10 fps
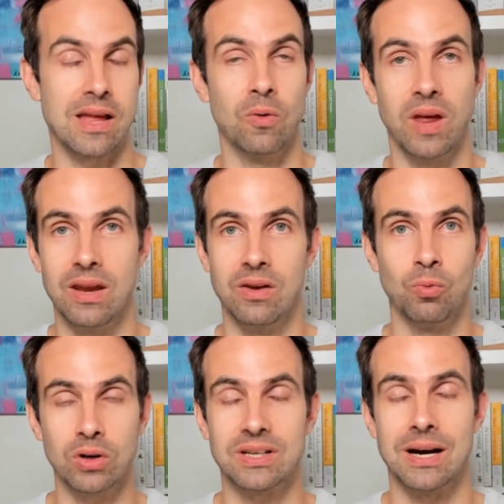and
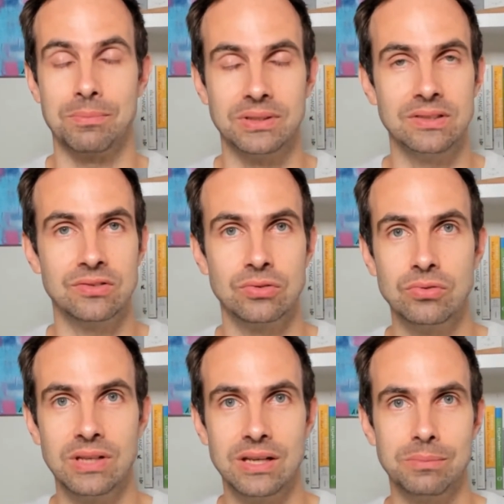in what companies to
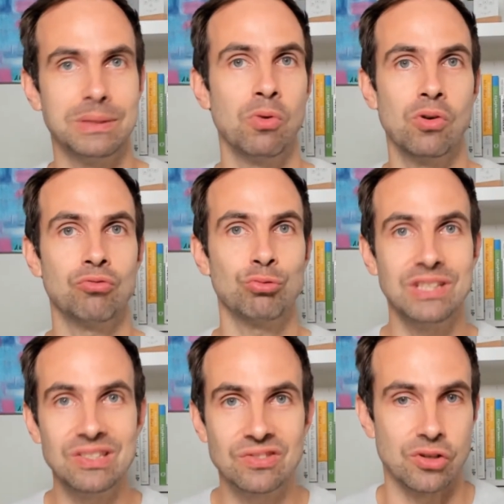do a little bit more
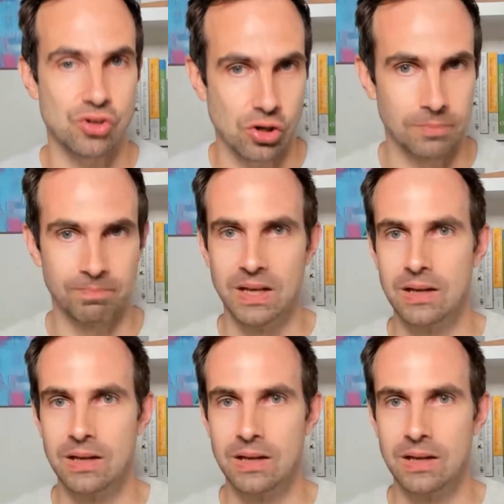research on.